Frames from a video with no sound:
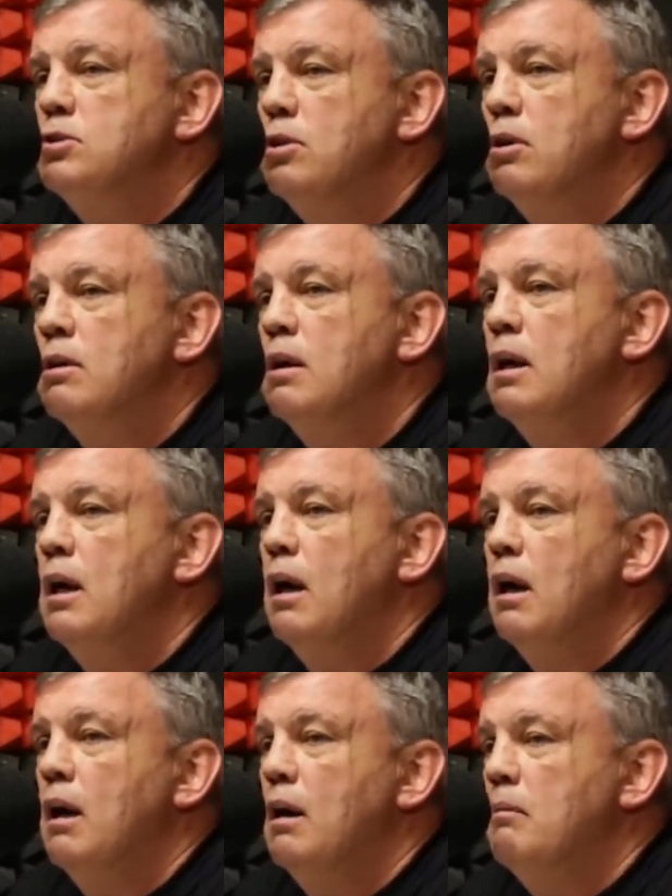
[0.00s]
sir?
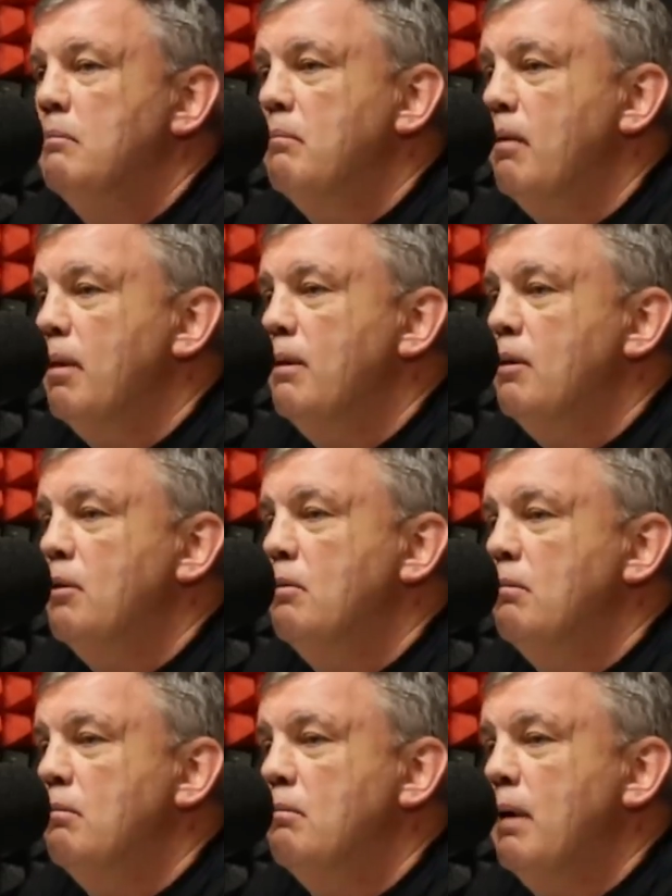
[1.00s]
You
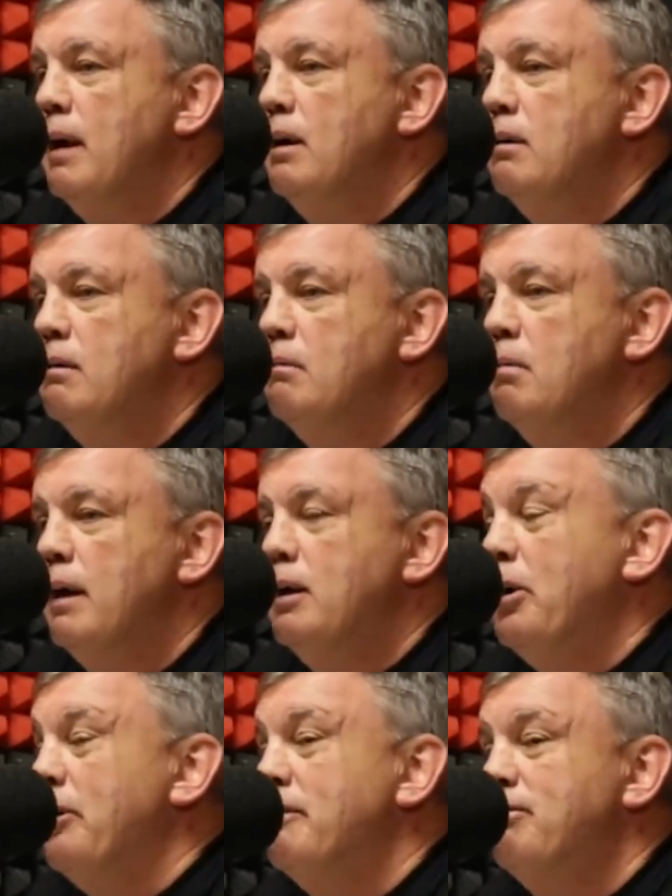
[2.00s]
know, my
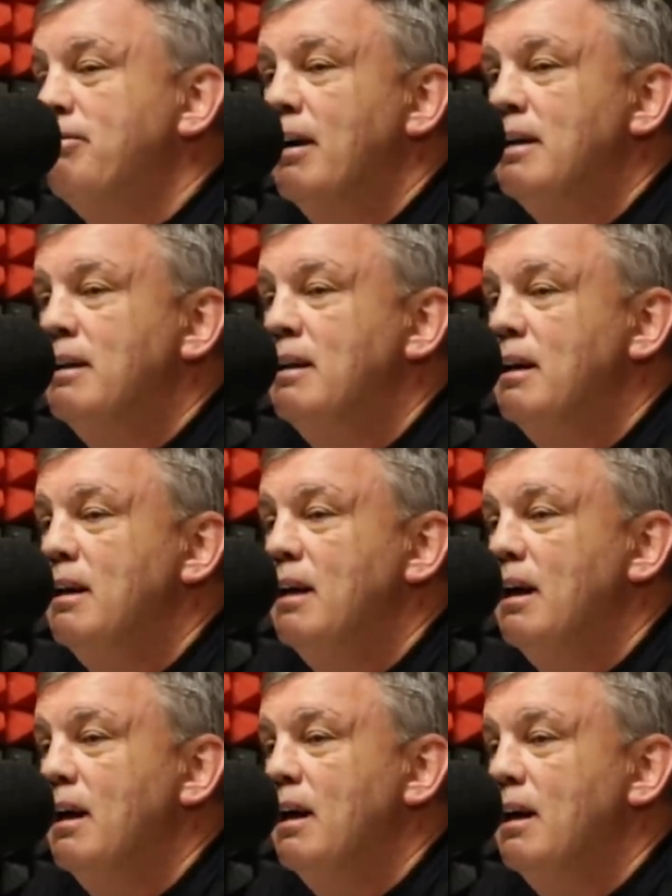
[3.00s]
girlfriend,
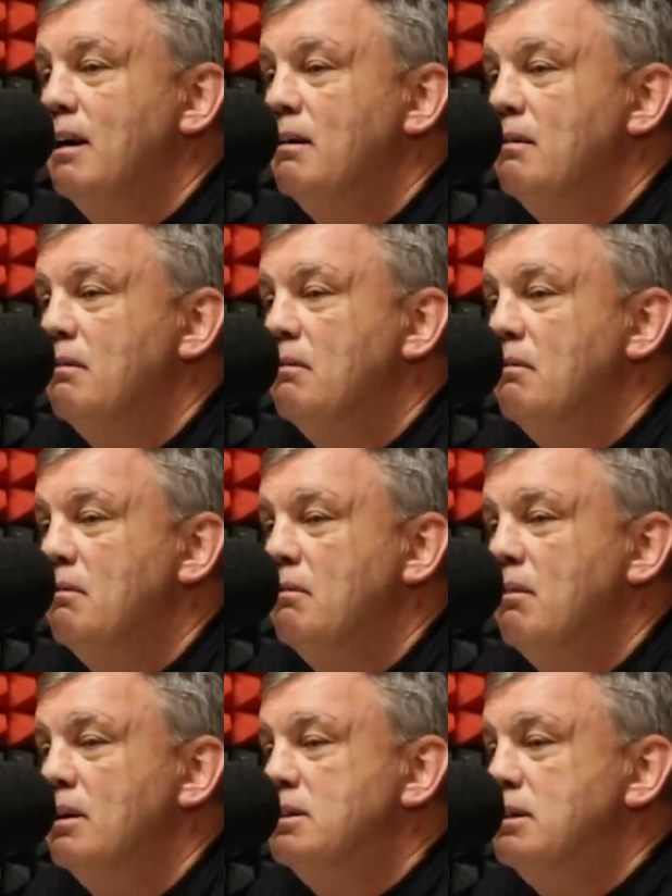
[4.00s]

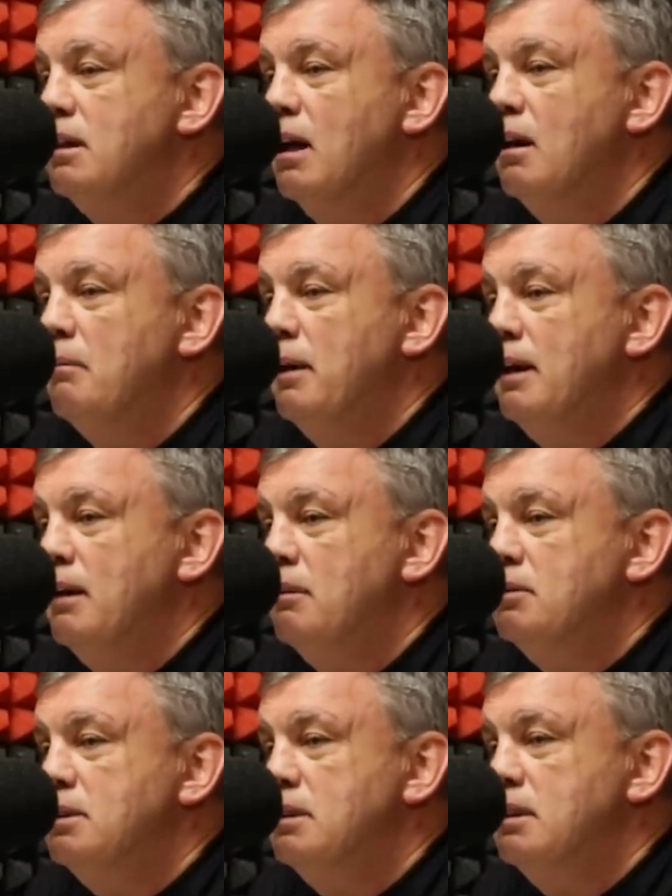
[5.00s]
wants to come in.
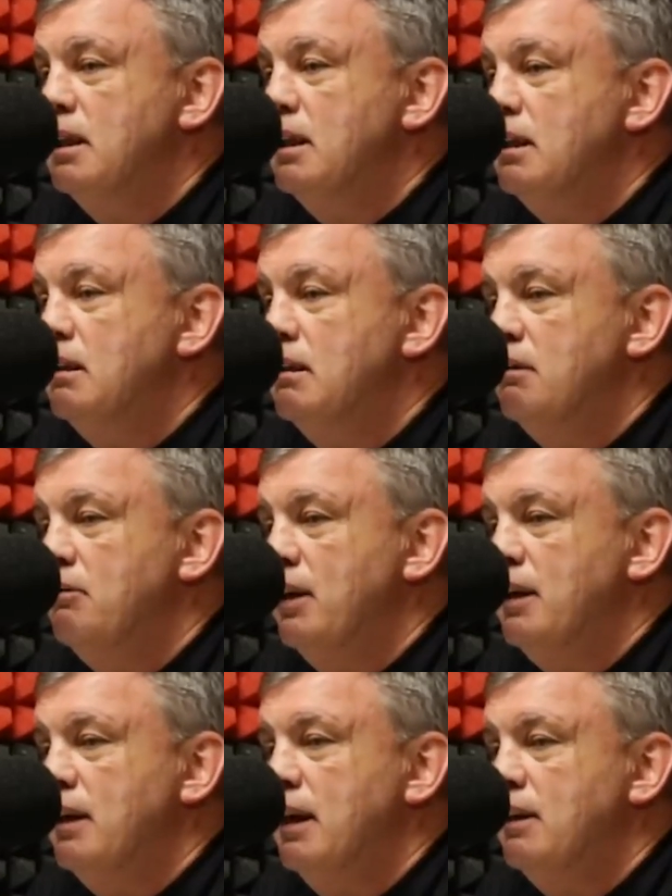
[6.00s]
I was thinking
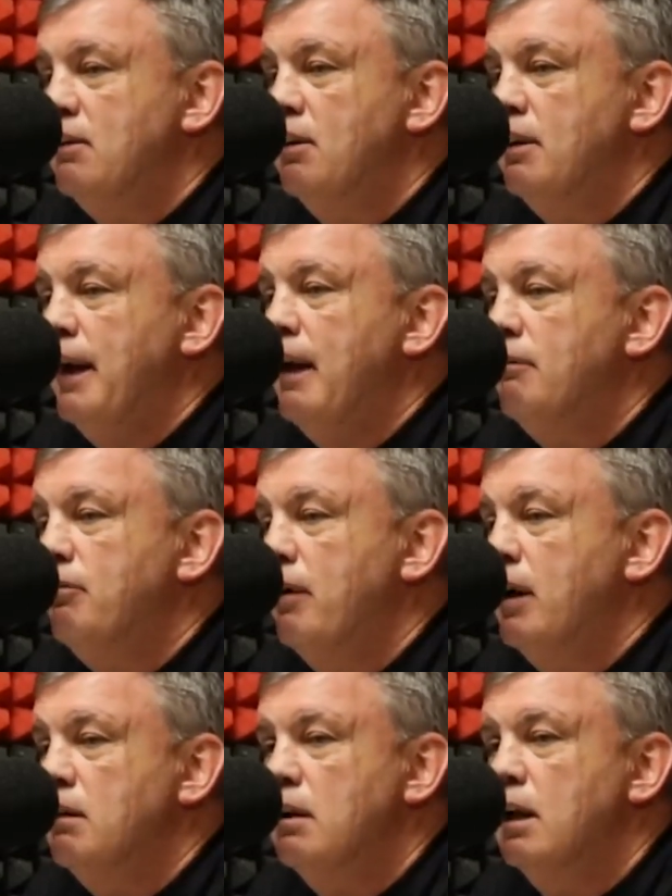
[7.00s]
if I could get another
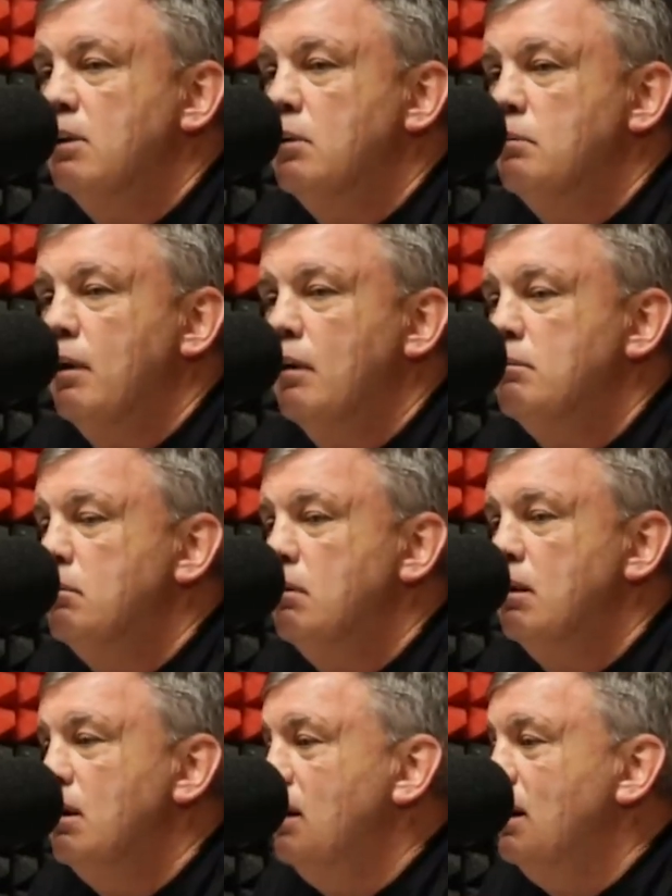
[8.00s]
airfare. Yeah, no problem.
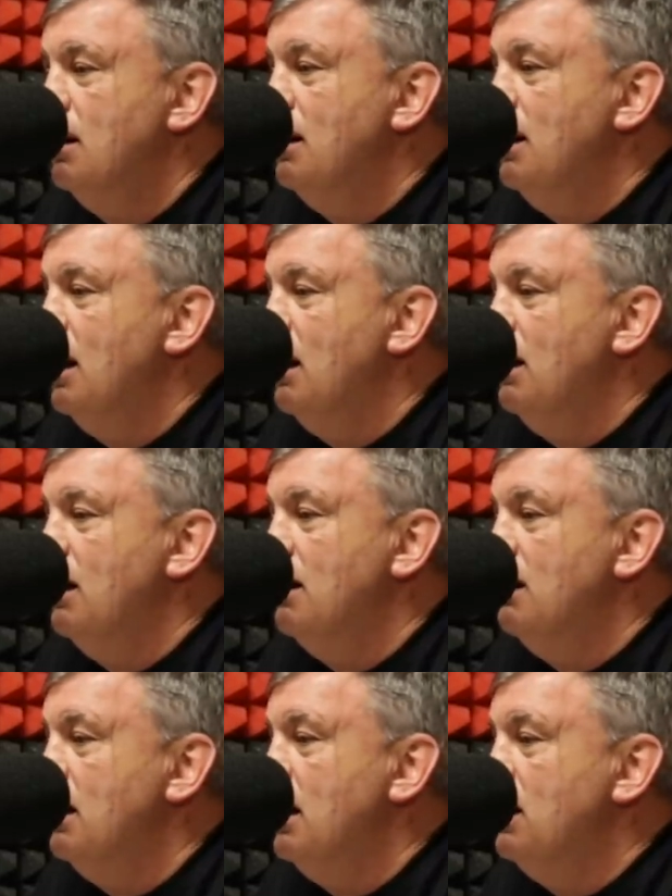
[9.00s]

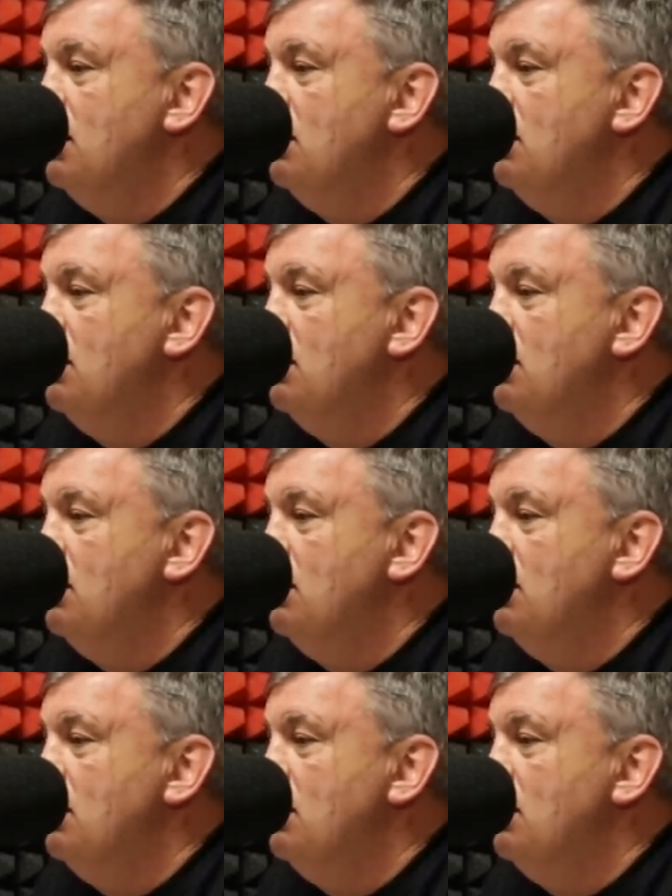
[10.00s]
You